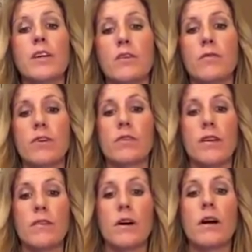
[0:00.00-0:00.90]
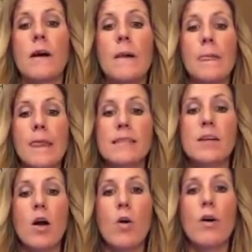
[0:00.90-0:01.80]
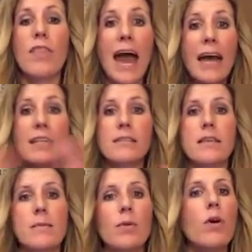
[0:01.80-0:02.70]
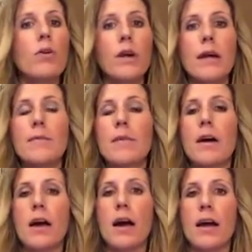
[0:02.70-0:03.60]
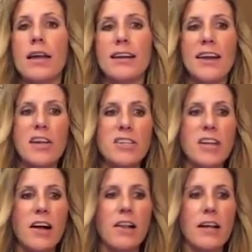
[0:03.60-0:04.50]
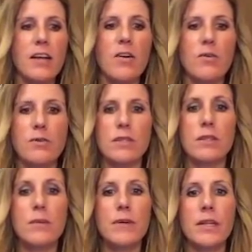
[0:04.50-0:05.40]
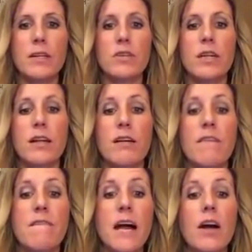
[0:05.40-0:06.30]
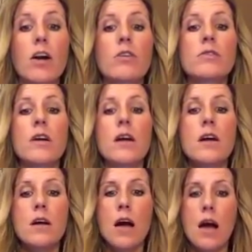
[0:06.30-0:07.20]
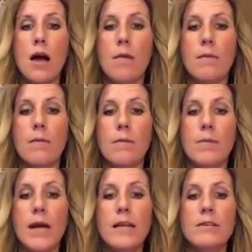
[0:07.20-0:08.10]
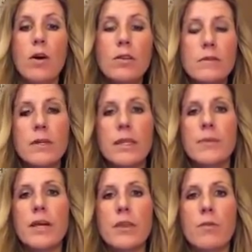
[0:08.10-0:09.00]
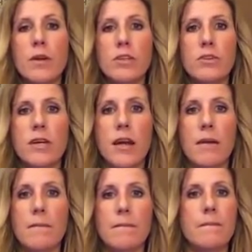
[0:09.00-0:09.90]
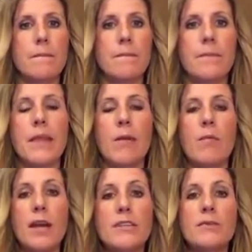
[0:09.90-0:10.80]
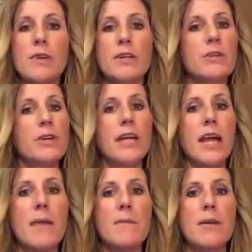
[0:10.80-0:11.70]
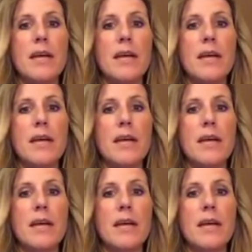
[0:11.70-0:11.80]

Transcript: good for your liver. So that is the program in a nutshell. I know it was a little bit like drinking out of a fire hose. But guys, ultimately play the 1 degree game. And what is the 1 degree game?